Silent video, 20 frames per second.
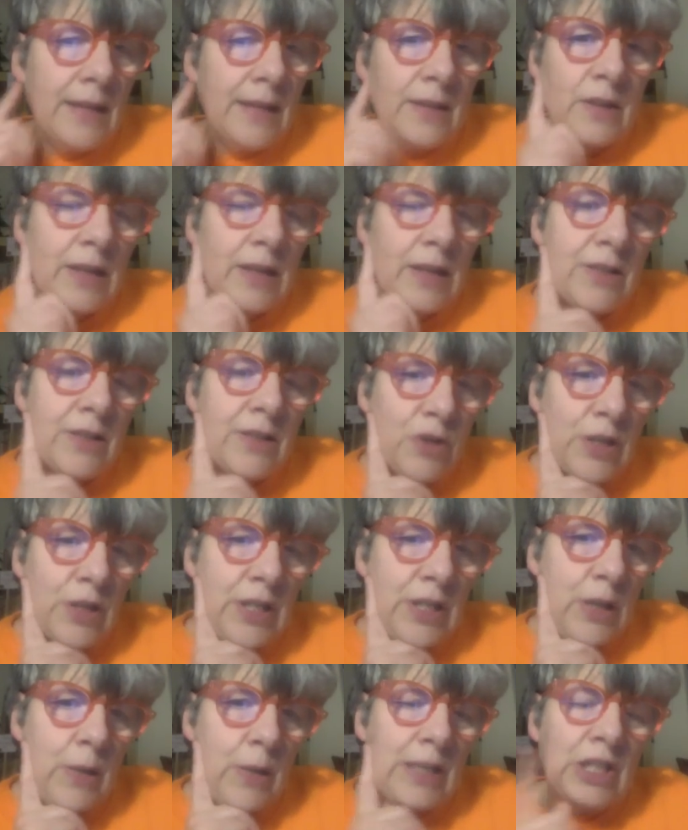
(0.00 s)

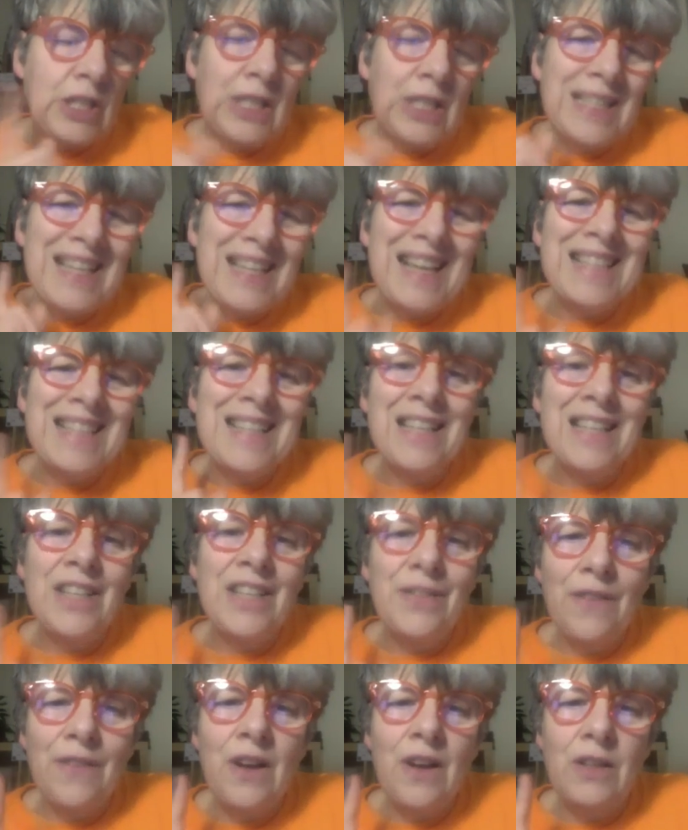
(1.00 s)
interesting questions: is it an
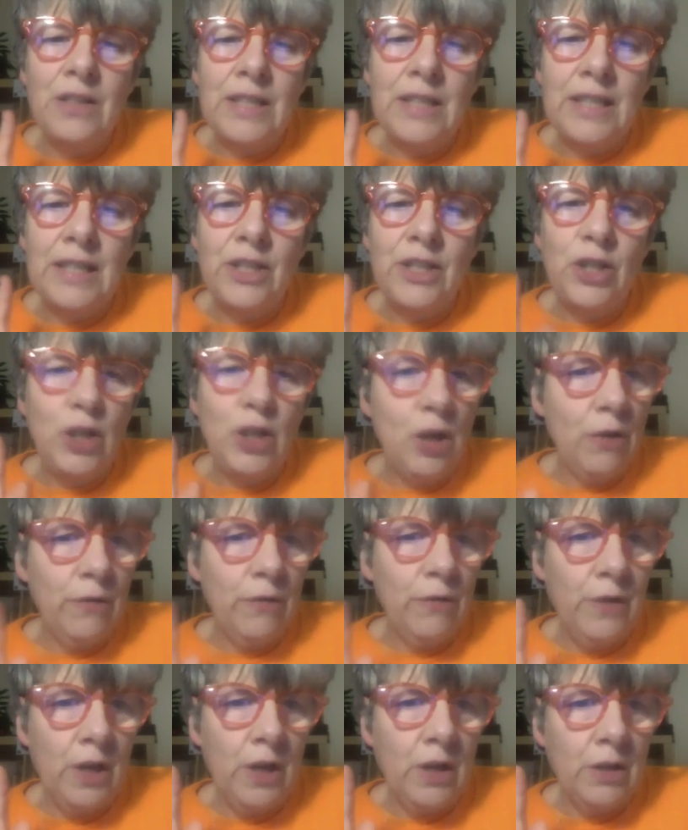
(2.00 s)
advantage to go
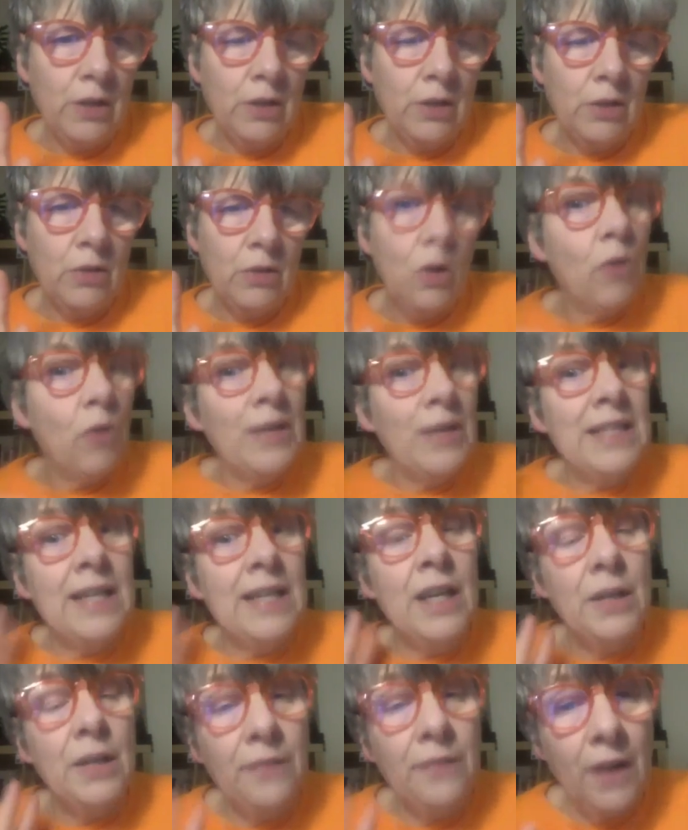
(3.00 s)
first, or is it an
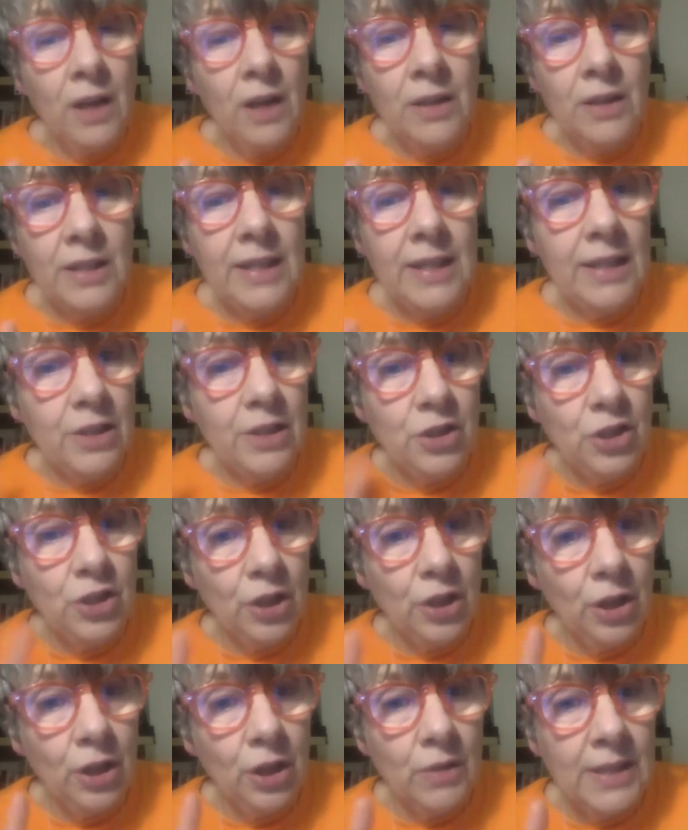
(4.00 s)
advantage to
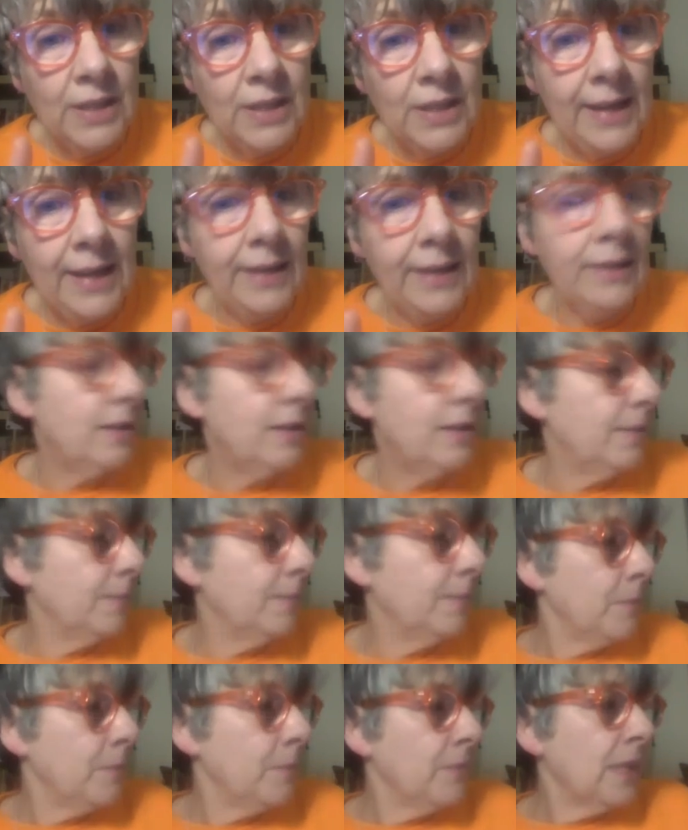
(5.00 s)
go second?
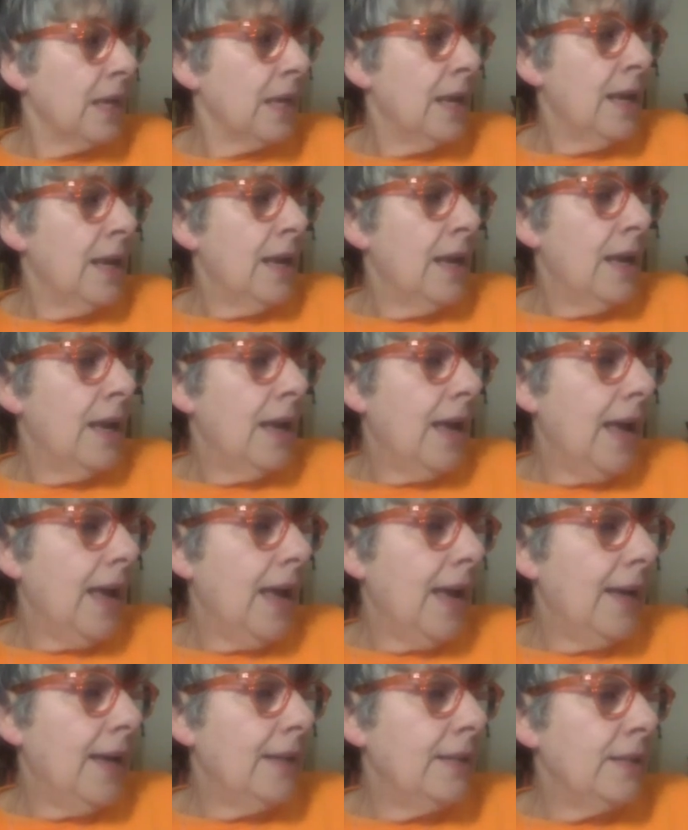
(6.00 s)

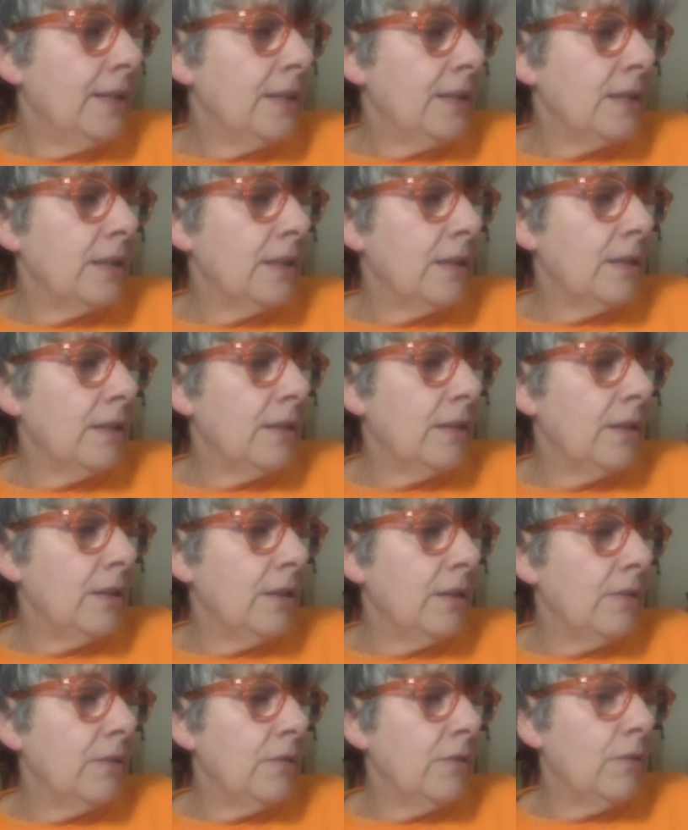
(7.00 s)
And
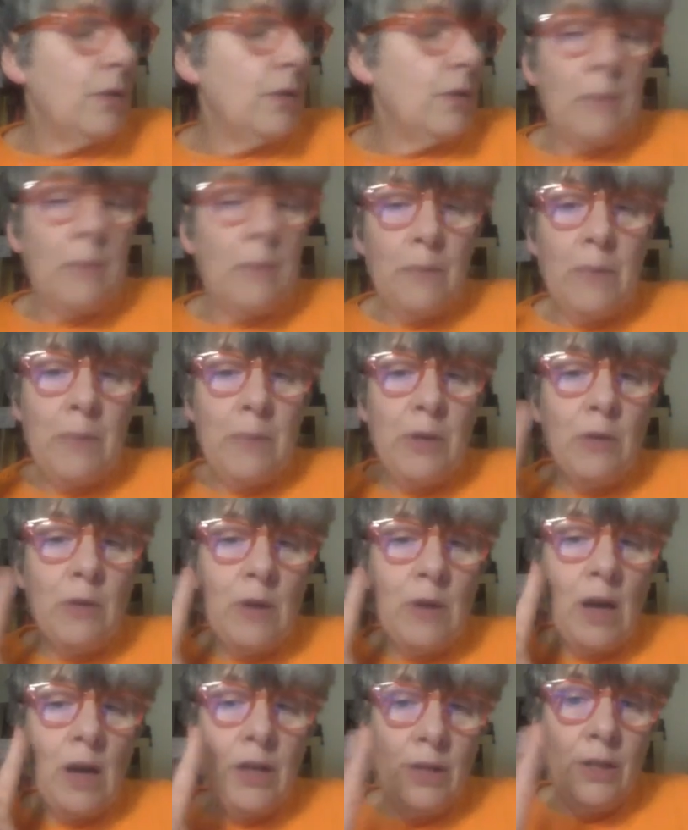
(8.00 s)
remember, you
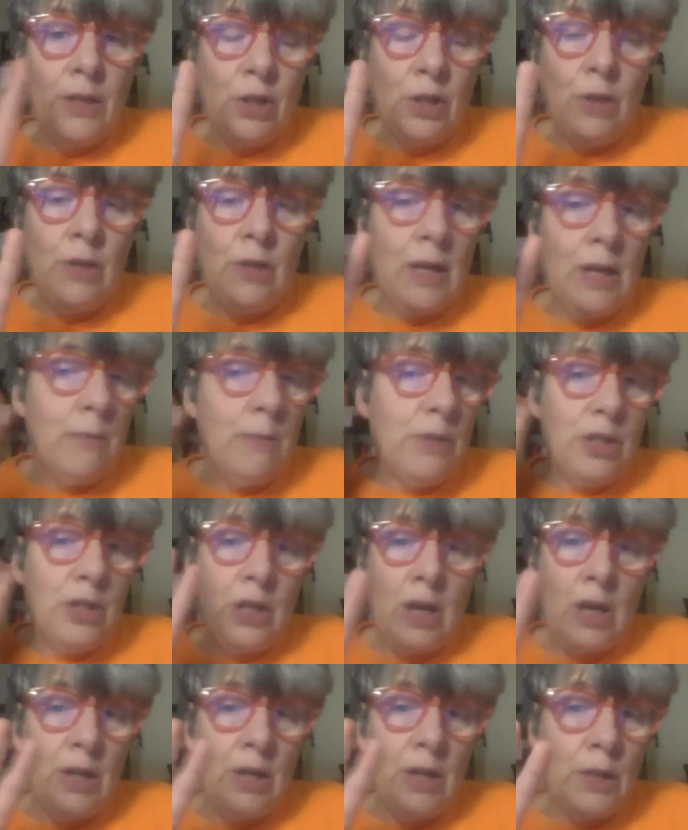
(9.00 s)
can't use 2 numbers, you
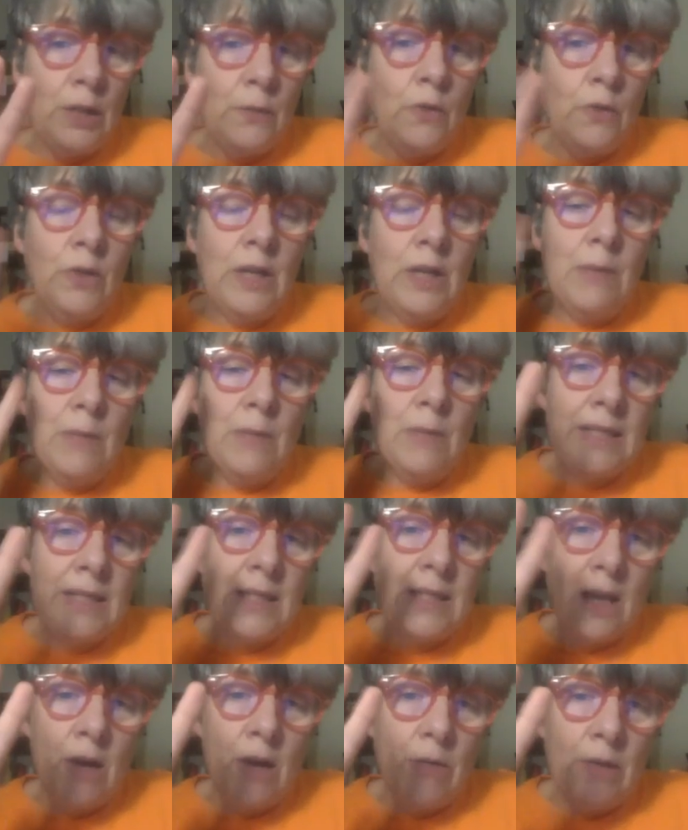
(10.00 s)
can't use 4 numbers,
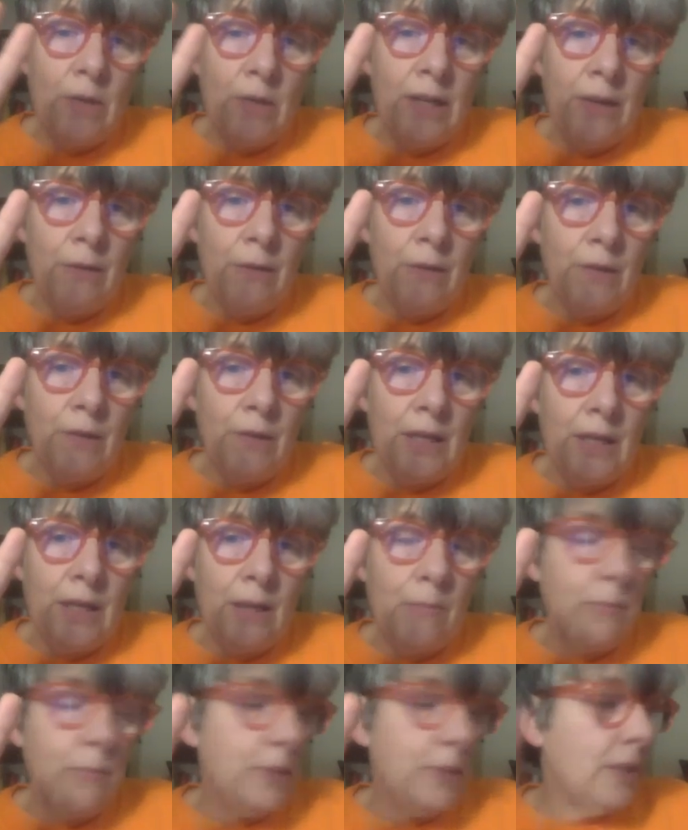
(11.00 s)
it's only 3
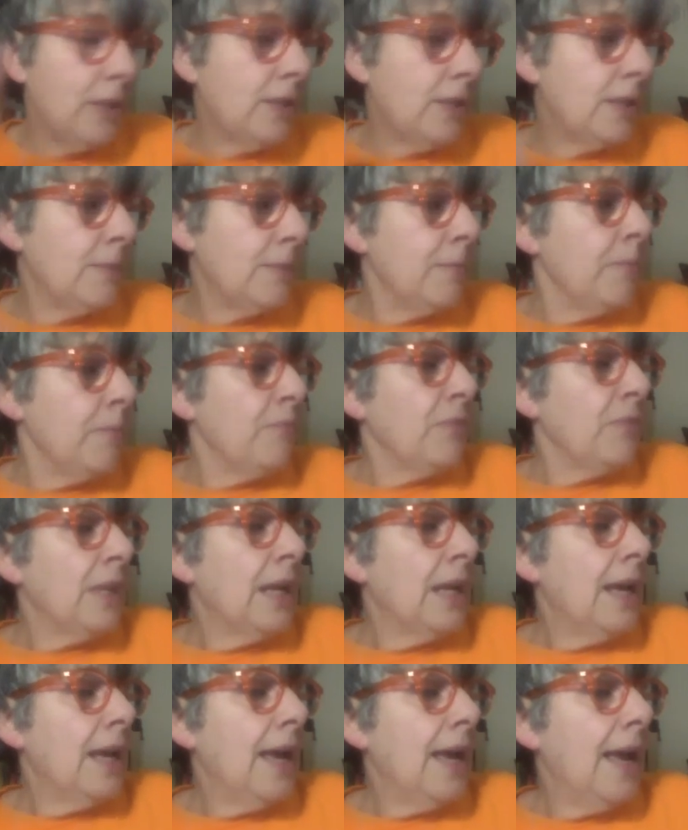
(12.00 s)
numbers.
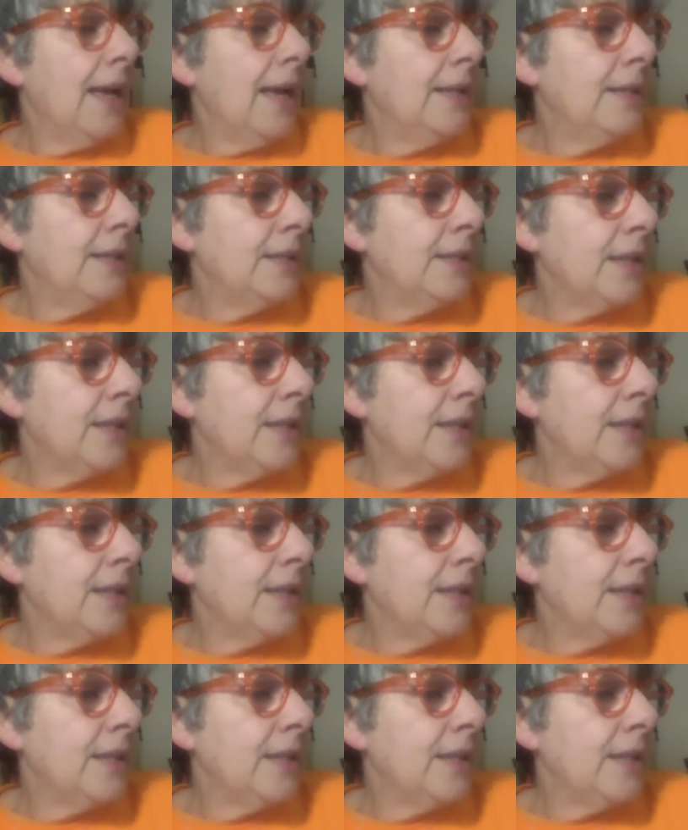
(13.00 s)
And